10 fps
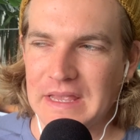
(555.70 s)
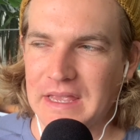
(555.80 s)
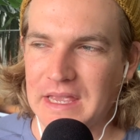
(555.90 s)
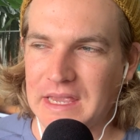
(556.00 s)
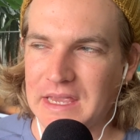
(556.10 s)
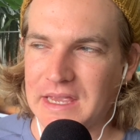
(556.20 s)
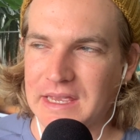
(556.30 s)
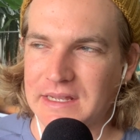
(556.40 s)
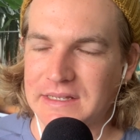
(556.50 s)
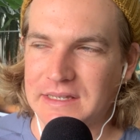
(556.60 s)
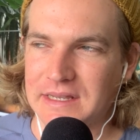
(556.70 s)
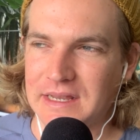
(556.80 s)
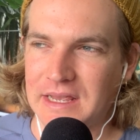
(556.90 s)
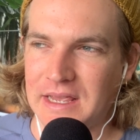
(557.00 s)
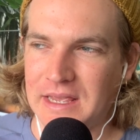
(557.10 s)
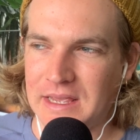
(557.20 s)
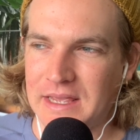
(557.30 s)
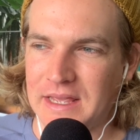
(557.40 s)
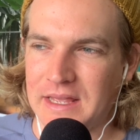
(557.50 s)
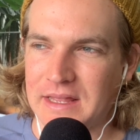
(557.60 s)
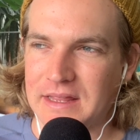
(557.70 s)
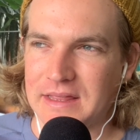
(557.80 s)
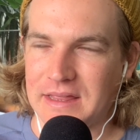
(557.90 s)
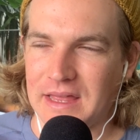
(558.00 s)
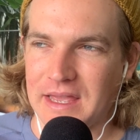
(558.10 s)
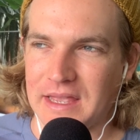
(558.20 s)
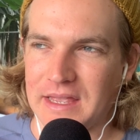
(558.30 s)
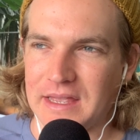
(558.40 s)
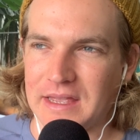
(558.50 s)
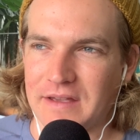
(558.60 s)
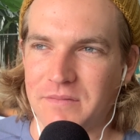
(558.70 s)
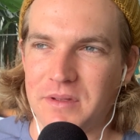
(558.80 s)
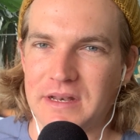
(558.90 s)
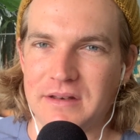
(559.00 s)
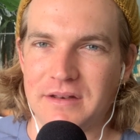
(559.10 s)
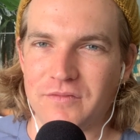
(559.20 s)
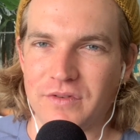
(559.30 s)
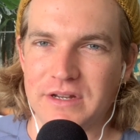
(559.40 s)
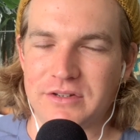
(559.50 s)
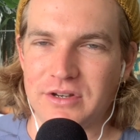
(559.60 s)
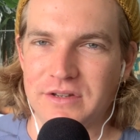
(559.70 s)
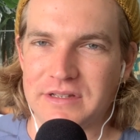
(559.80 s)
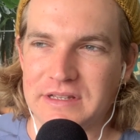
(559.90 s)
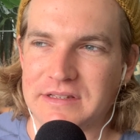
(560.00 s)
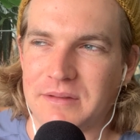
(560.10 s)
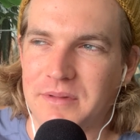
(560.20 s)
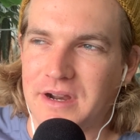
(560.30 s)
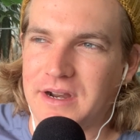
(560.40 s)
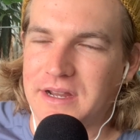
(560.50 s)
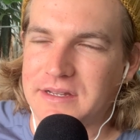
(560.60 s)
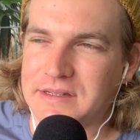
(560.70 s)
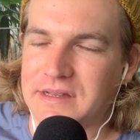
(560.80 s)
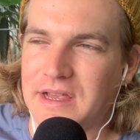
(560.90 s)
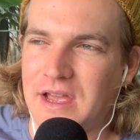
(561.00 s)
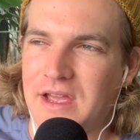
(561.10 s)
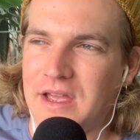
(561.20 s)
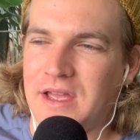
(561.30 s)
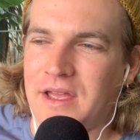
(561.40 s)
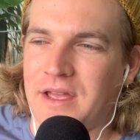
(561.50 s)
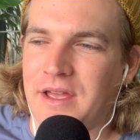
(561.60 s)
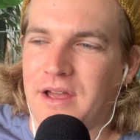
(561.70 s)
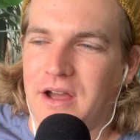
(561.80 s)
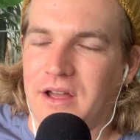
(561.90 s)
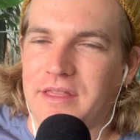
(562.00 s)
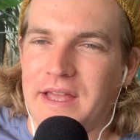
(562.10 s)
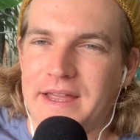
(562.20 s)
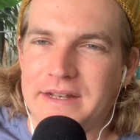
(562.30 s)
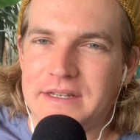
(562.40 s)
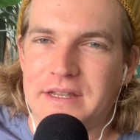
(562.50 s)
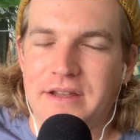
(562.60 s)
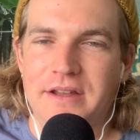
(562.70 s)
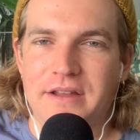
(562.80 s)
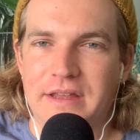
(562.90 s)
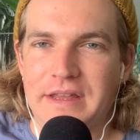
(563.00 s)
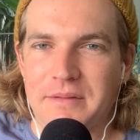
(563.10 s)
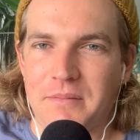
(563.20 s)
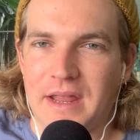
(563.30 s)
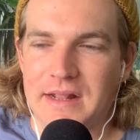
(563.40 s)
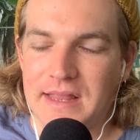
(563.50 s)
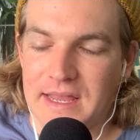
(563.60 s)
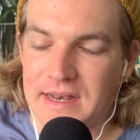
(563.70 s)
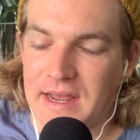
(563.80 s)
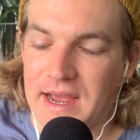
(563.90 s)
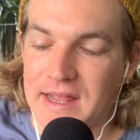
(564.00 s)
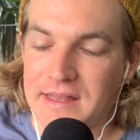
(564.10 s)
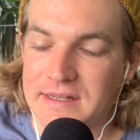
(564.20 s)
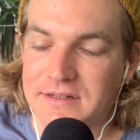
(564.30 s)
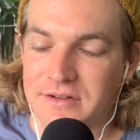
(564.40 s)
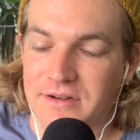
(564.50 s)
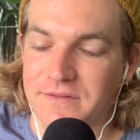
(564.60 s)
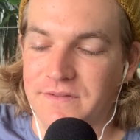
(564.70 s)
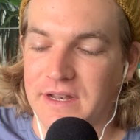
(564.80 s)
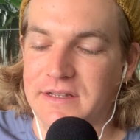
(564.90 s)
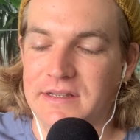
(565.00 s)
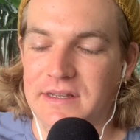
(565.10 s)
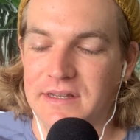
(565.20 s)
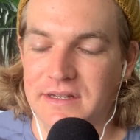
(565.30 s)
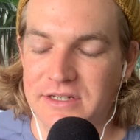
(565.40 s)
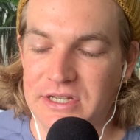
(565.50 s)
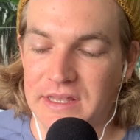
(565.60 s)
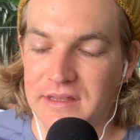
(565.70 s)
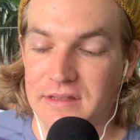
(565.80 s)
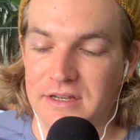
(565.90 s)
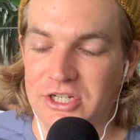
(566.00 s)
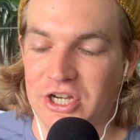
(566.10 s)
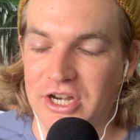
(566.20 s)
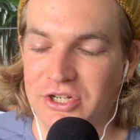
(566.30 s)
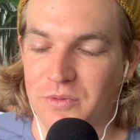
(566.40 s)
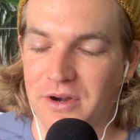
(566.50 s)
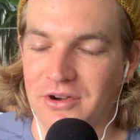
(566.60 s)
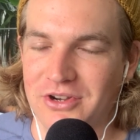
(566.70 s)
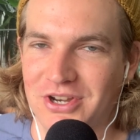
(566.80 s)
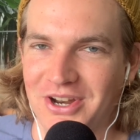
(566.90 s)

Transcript: and they have been reintroduced to some areas on land in mainland islands or fenced sanctuaries.